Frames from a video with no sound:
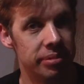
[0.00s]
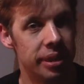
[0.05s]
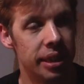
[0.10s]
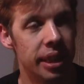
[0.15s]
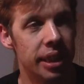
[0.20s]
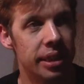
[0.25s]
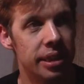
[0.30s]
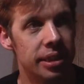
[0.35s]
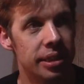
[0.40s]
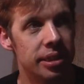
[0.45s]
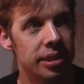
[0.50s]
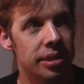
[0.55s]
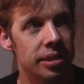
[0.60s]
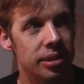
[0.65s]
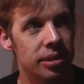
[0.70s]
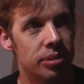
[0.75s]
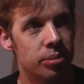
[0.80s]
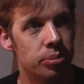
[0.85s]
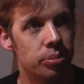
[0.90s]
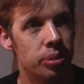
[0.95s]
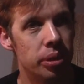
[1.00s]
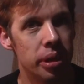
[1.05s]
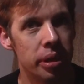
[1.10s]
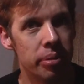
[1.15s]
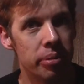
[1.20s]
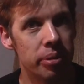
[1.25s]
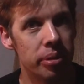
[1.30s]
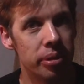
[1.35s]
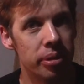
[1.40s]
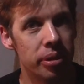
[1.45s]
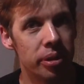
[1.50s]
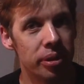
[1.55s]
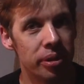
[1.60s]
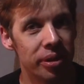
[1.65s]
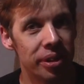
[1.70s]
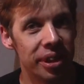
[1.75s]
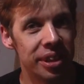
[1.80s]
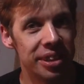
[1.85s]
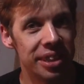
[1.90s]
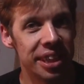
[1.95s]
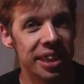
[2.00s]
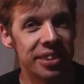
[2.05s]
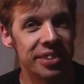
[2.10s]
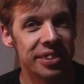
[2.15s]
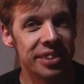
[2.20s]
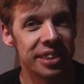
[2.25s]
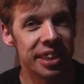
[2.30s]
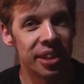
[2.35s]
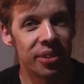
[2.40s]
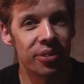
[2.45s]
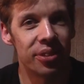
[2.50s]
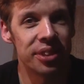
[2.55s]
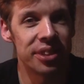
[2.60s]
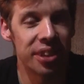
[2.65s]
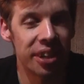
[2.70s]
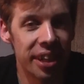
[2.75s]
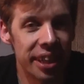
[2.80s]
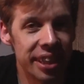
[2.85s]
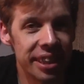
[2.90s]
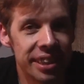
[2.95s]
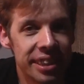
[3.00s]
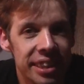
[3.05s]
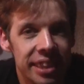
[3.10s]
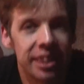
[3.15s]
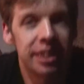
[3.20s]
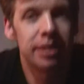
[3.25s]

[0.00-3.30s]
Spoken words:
It's interesting. We're starting to see